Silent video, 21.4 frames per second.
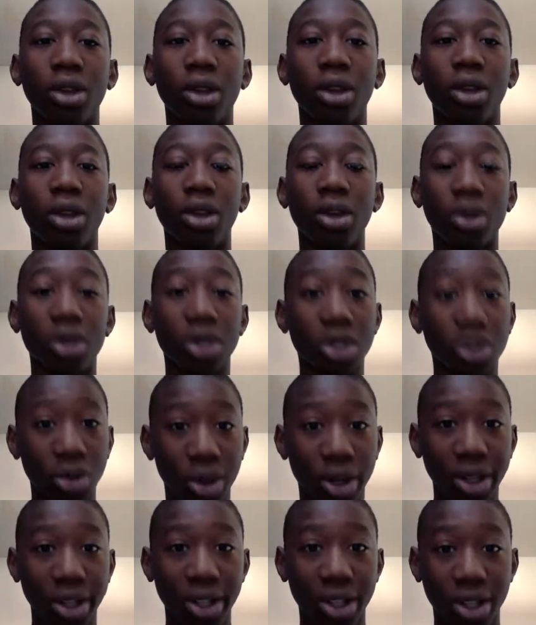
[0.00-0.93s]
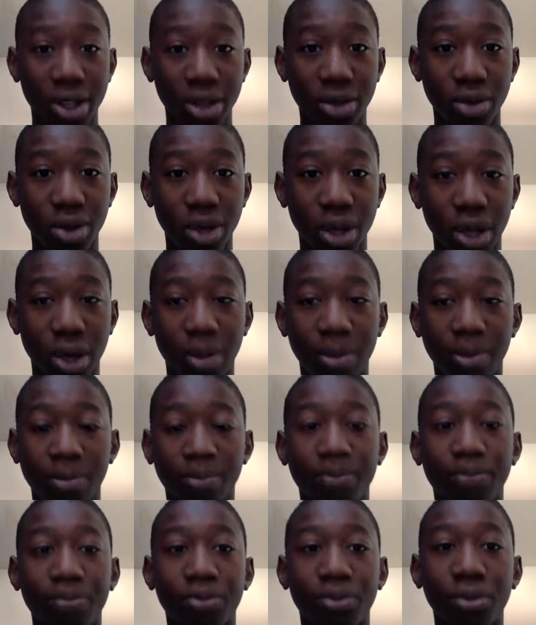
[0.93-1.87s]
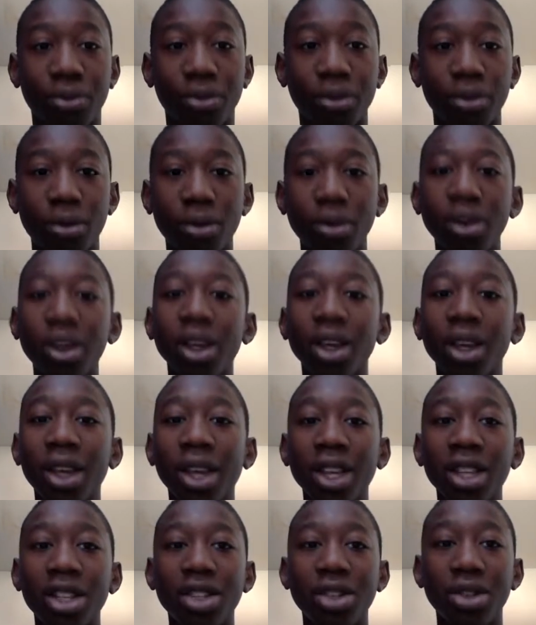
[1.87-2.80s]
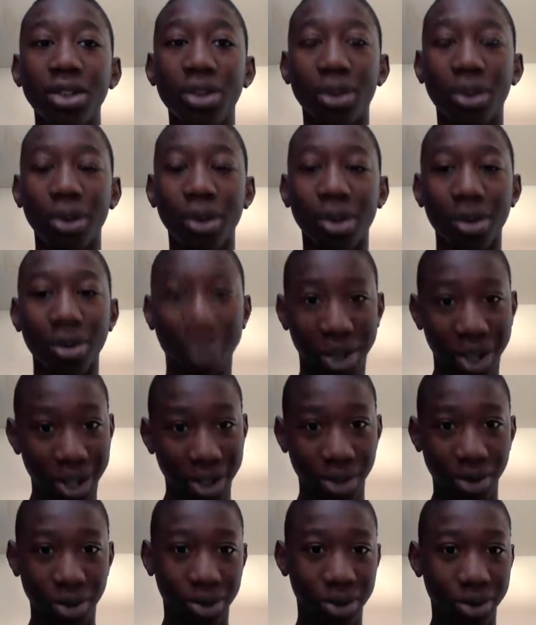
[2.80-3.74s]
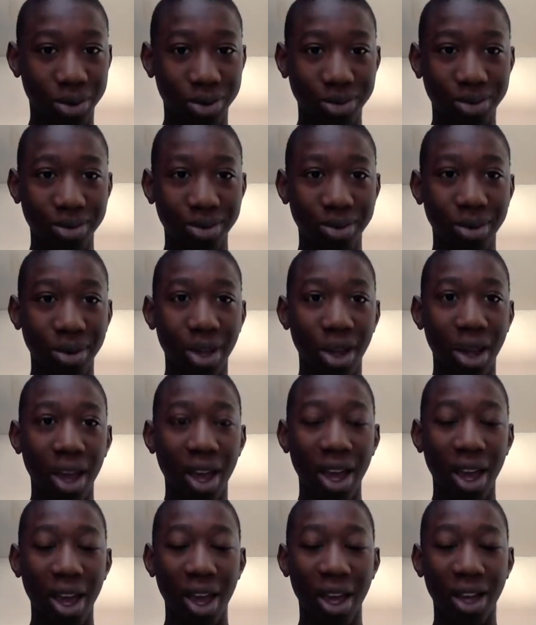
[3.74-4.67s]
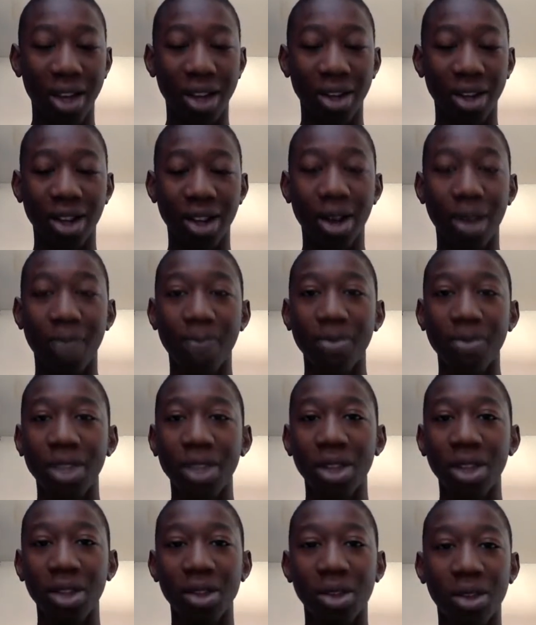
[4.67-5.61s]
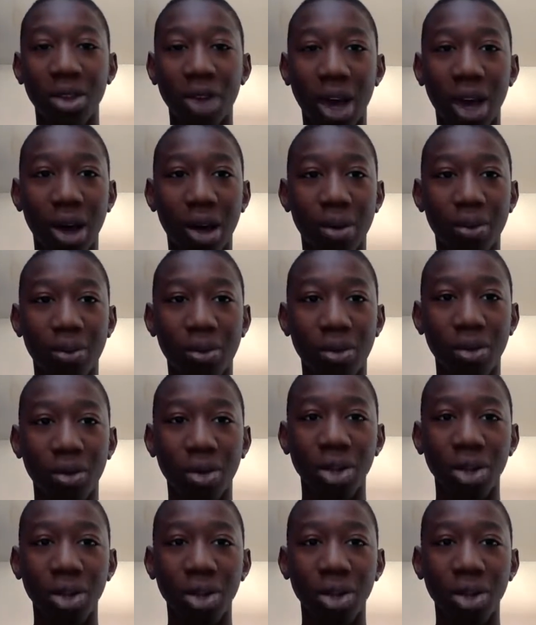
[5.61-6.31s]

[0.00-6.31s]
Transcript: you're trying to get to your own end goal, and when